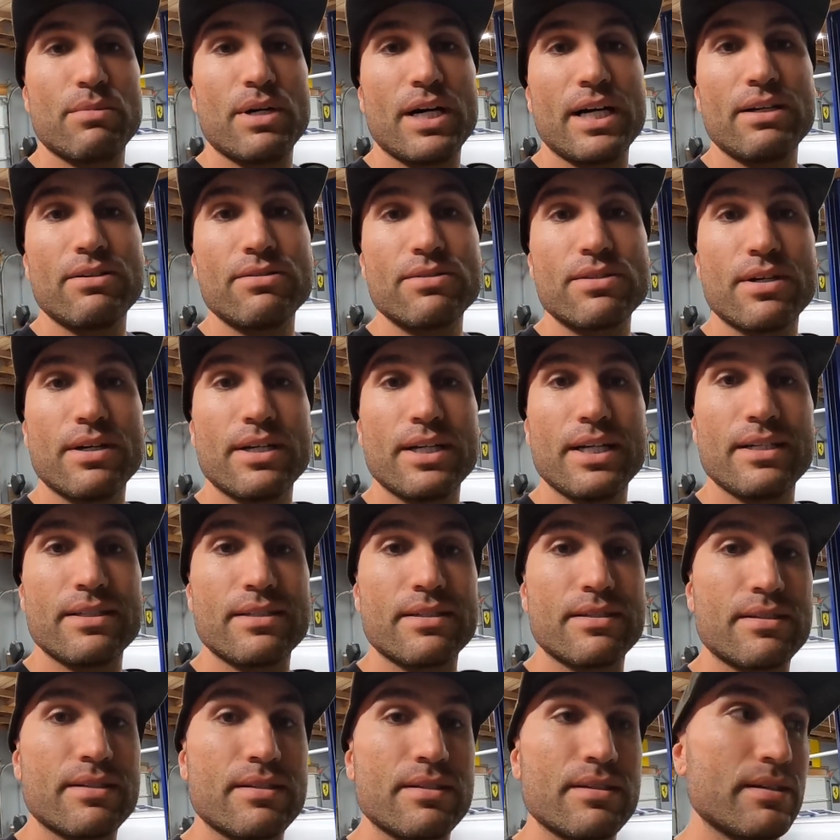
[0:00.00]
miles on it.
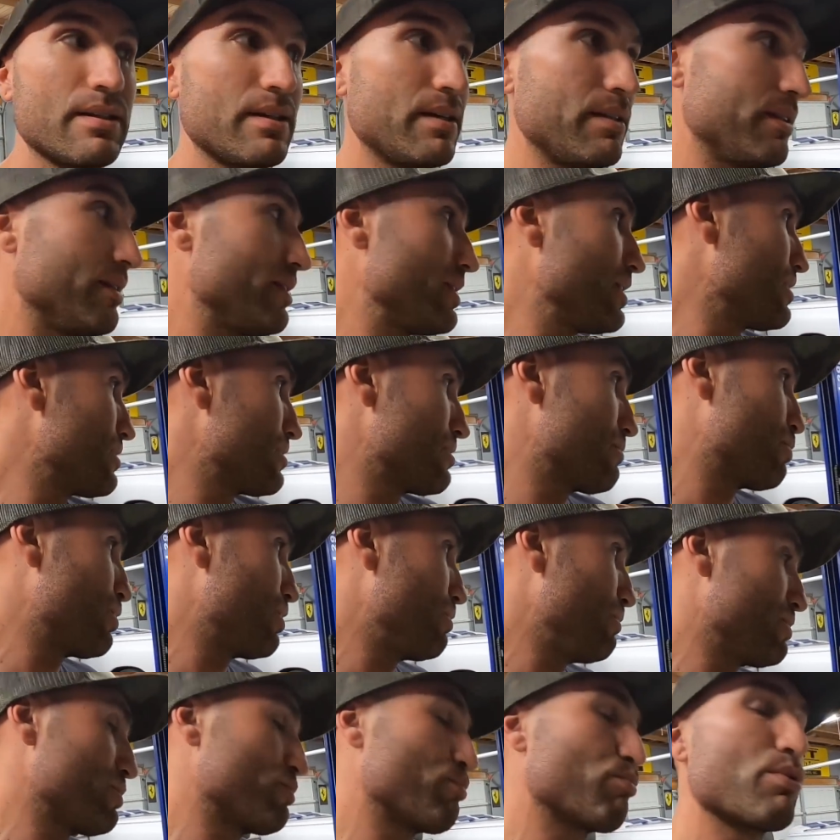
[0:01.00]
The thing is
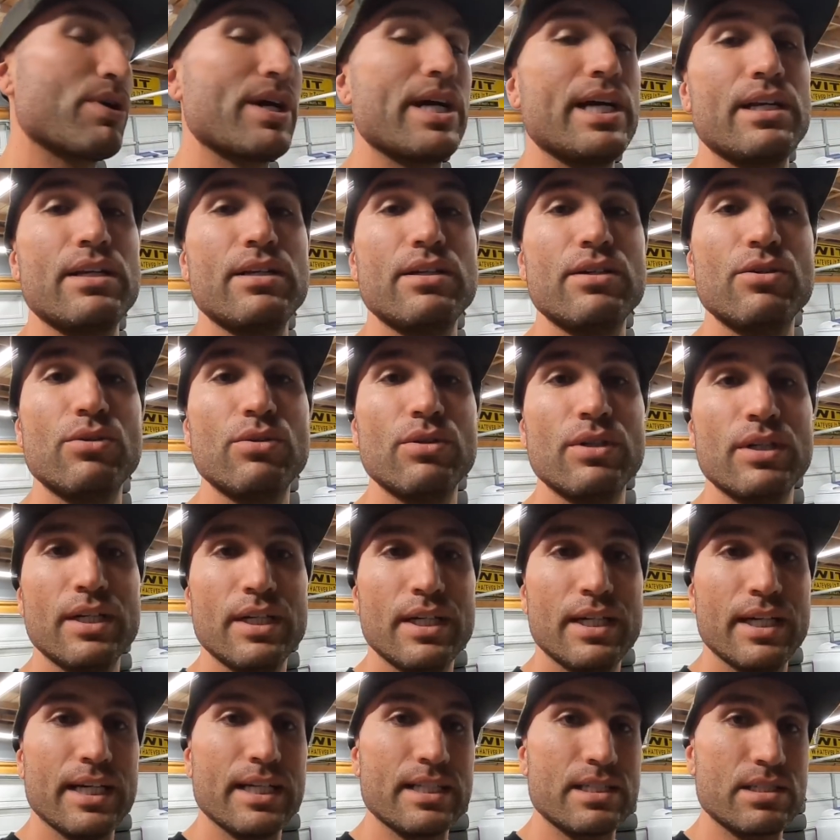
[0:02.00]
pretty much brand new.
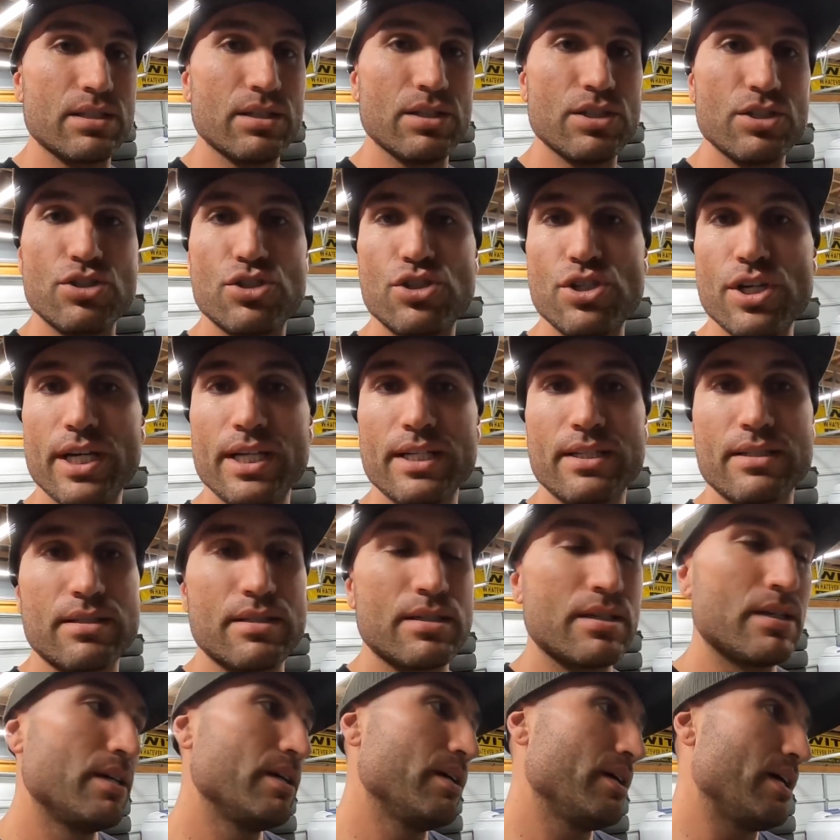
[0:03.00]
It's
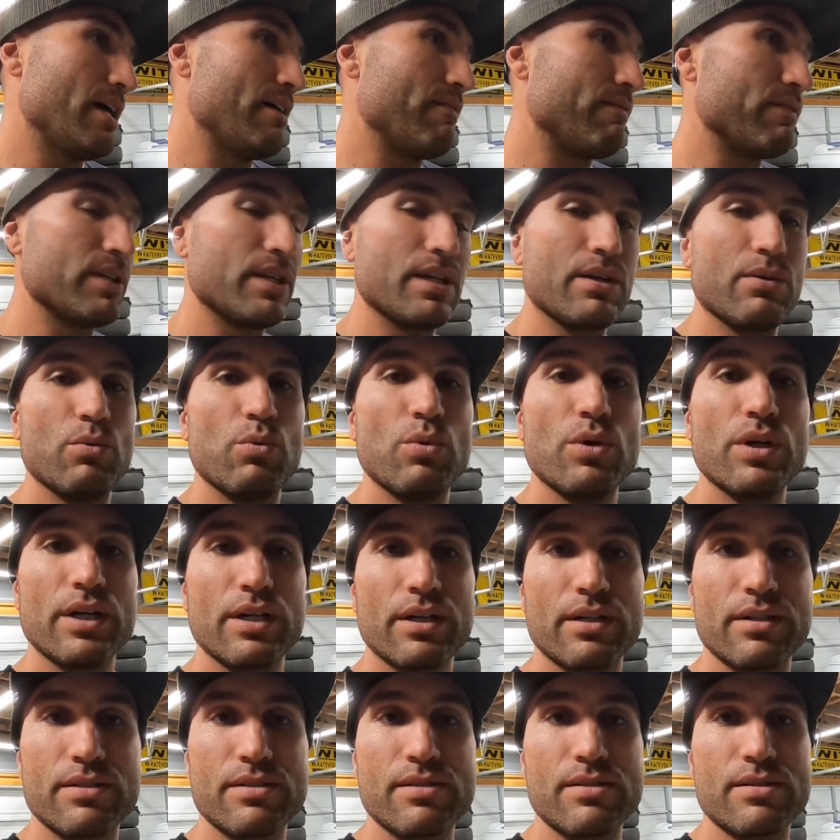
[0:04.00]
legit. Everything
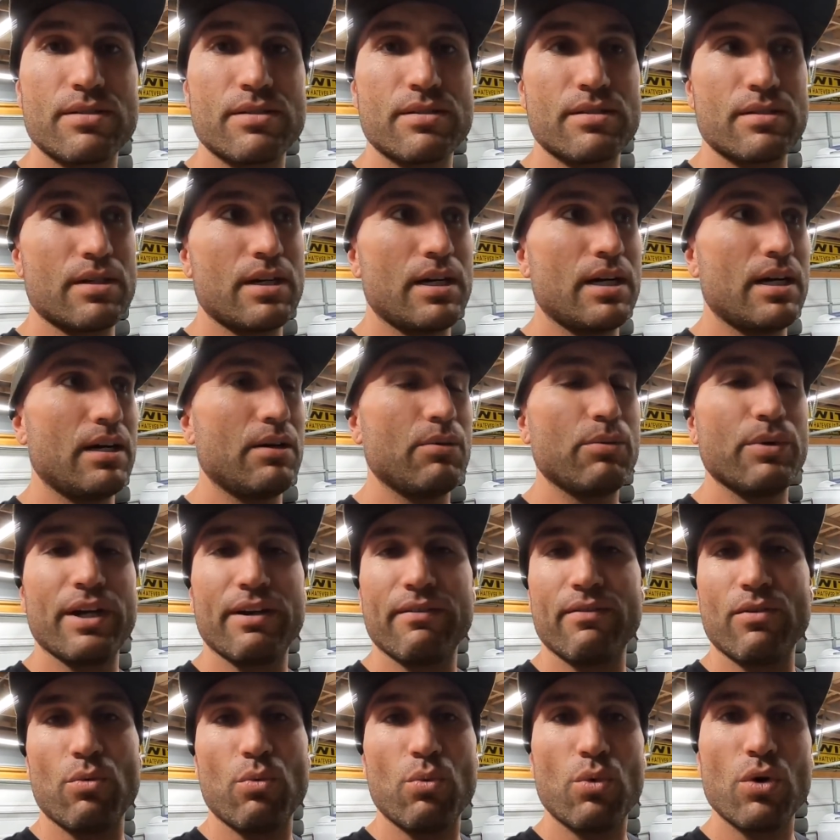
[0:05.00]
works. We
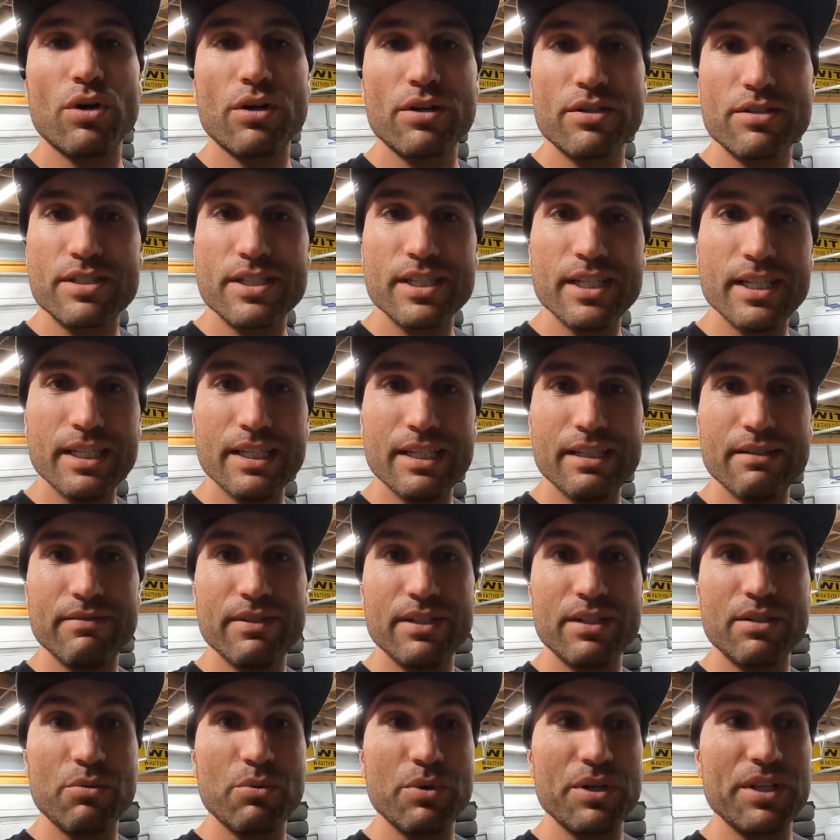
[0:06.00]
have a warranty
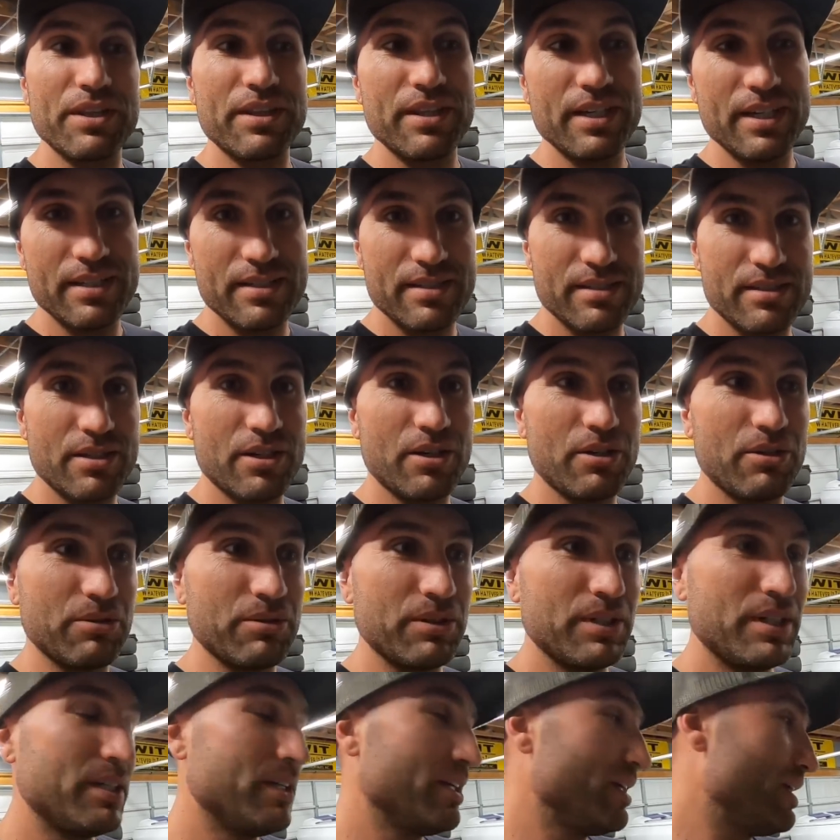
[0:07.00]
even with this.
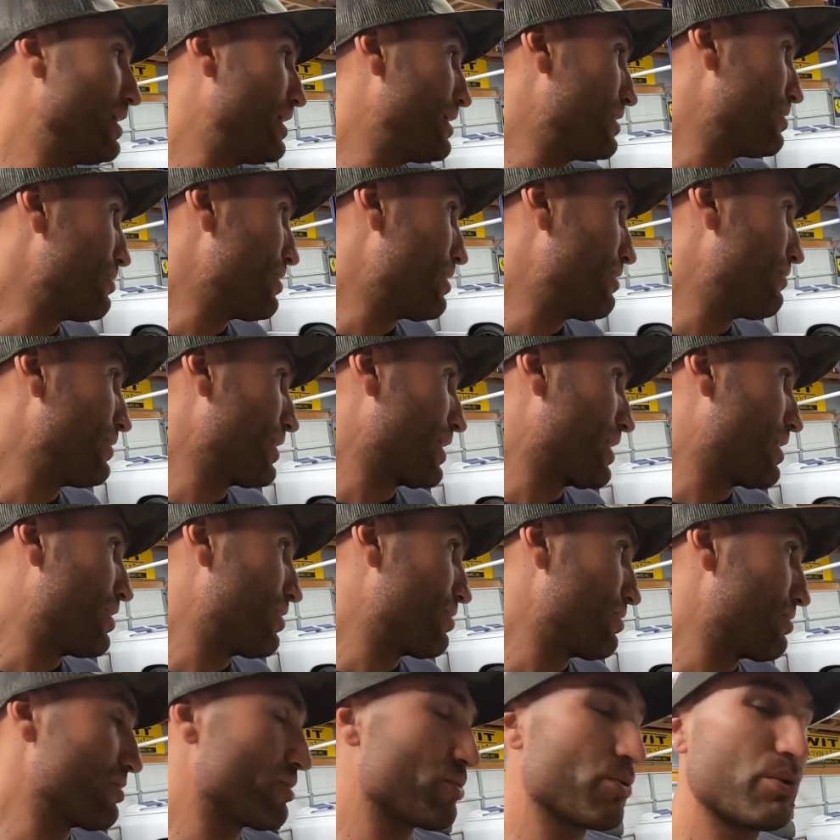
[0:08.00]
So I do have like a
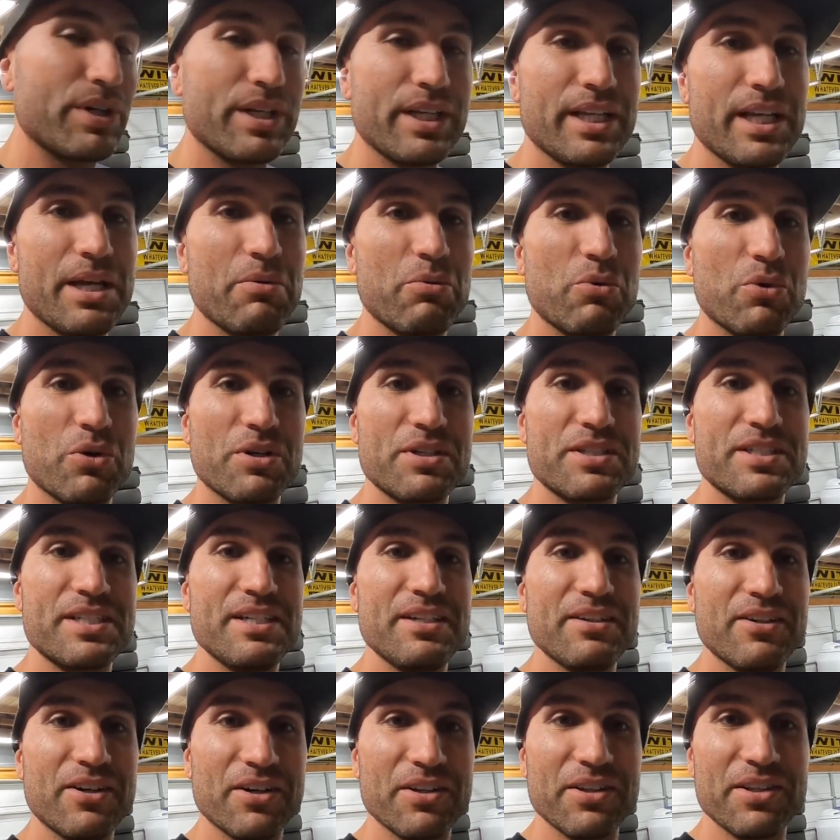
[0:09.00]
120-day
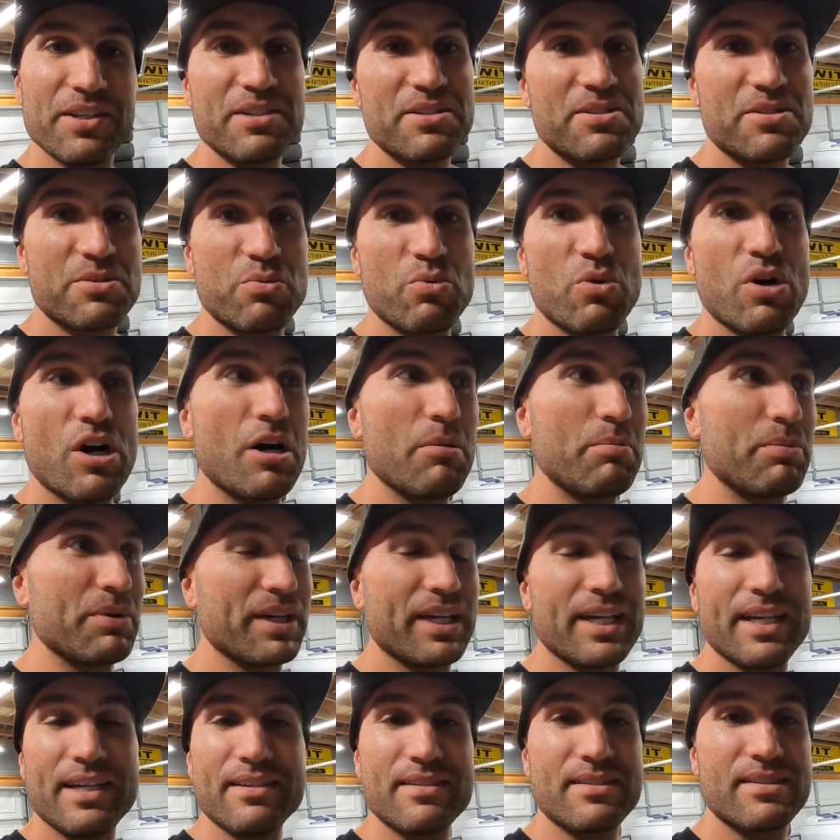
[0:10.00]
warranty on this swap in
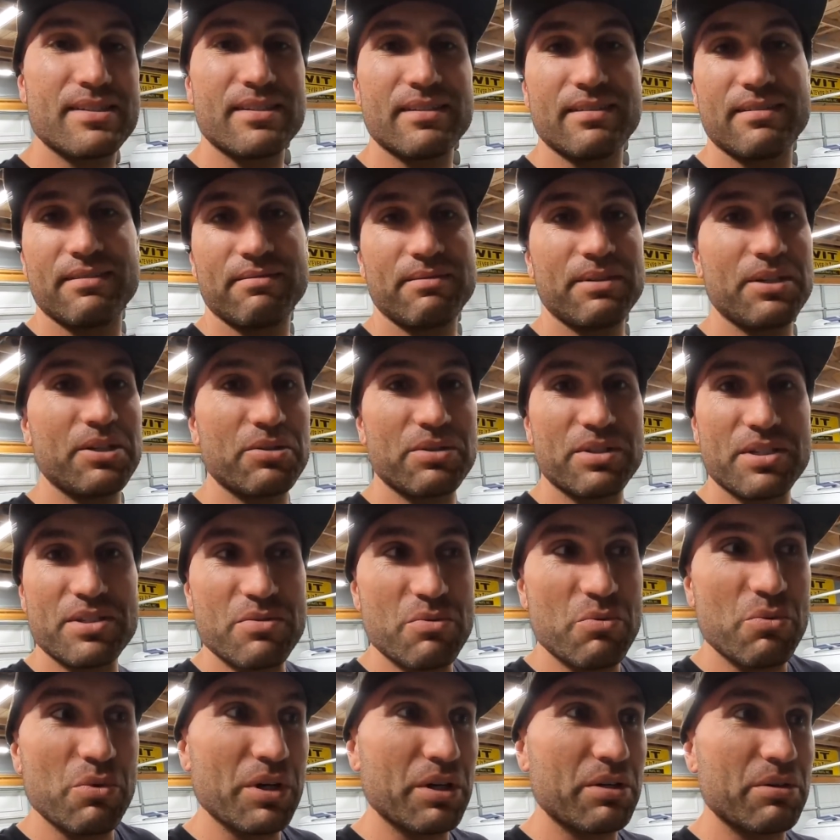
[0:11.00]
case, you know, it
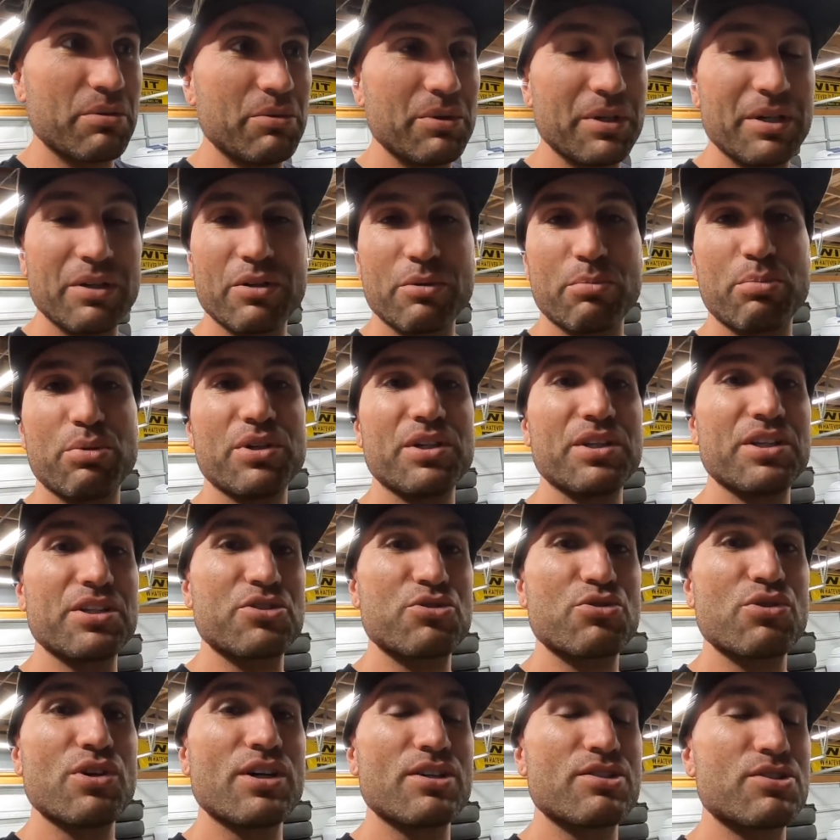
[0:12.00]
doesn't work when we go to put it in the
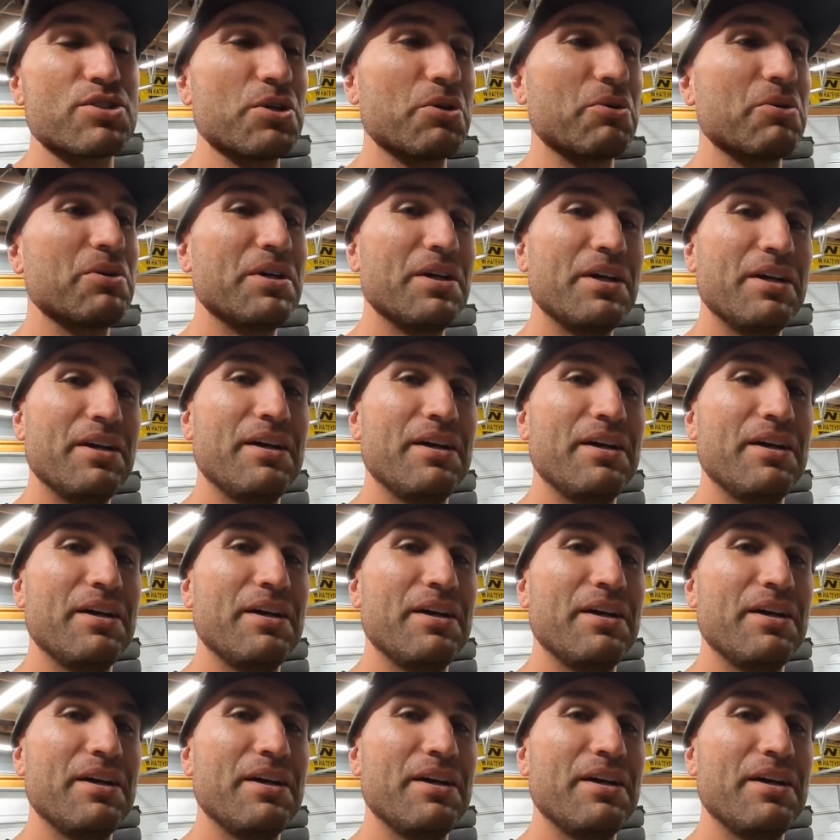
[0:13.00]
truck. So